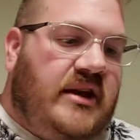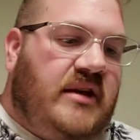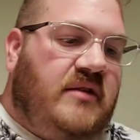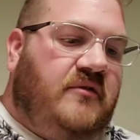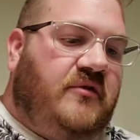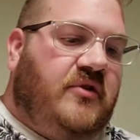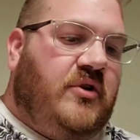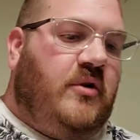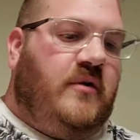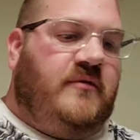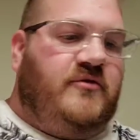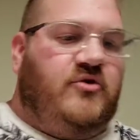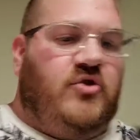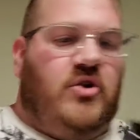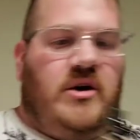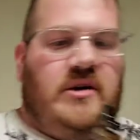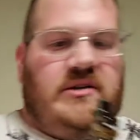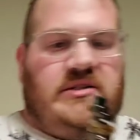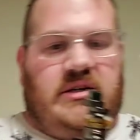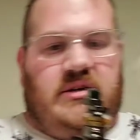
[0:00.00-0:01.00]
the
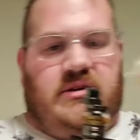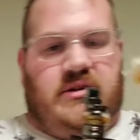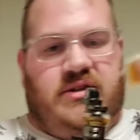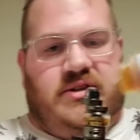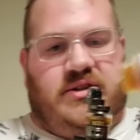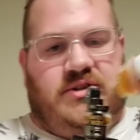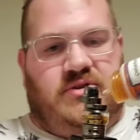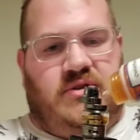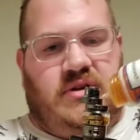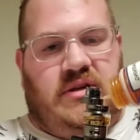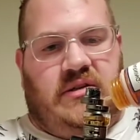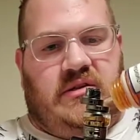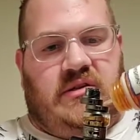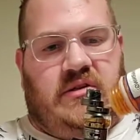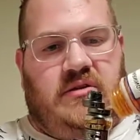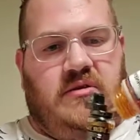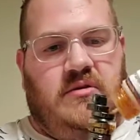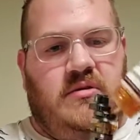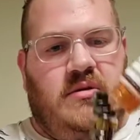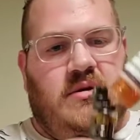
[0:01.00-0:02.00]
inflow of drugs into the
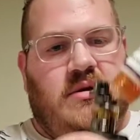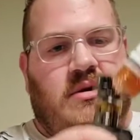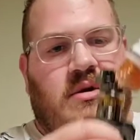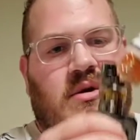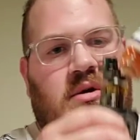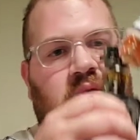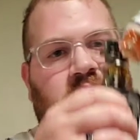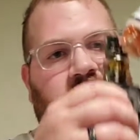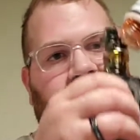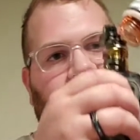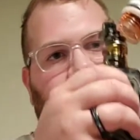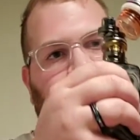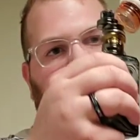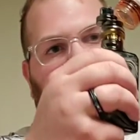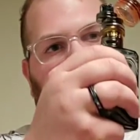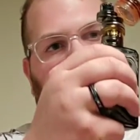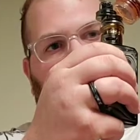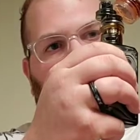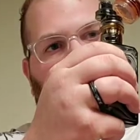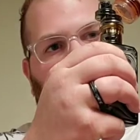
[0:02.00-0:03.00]
streets that
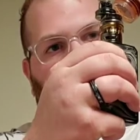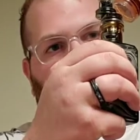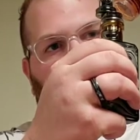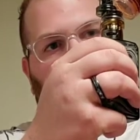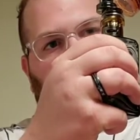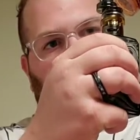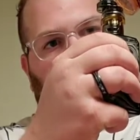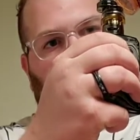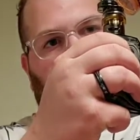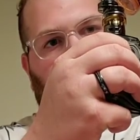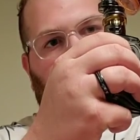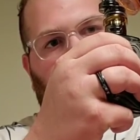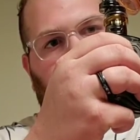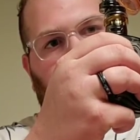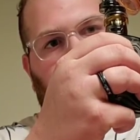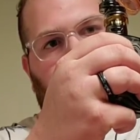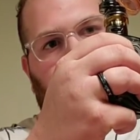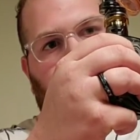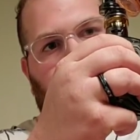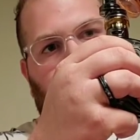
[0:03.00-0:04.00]
kids get fucked and hooked
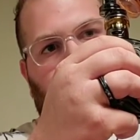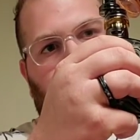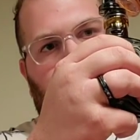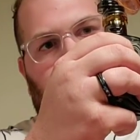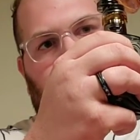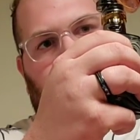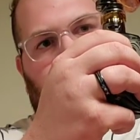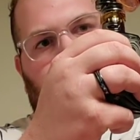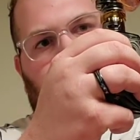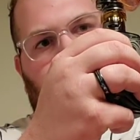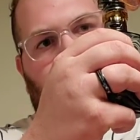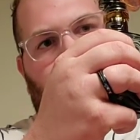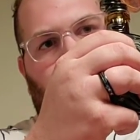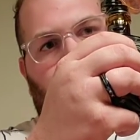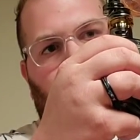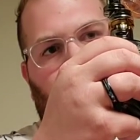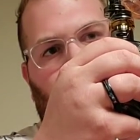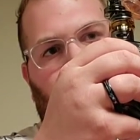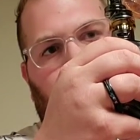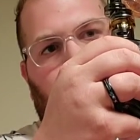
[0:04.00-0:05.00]
on?
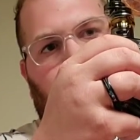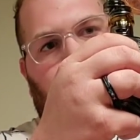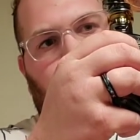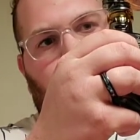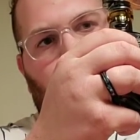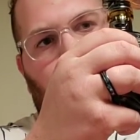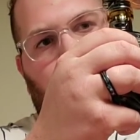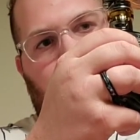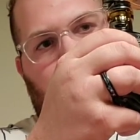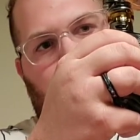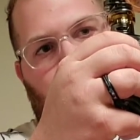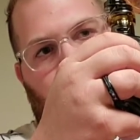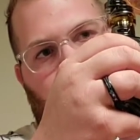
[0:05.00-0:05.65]
You know, or what about their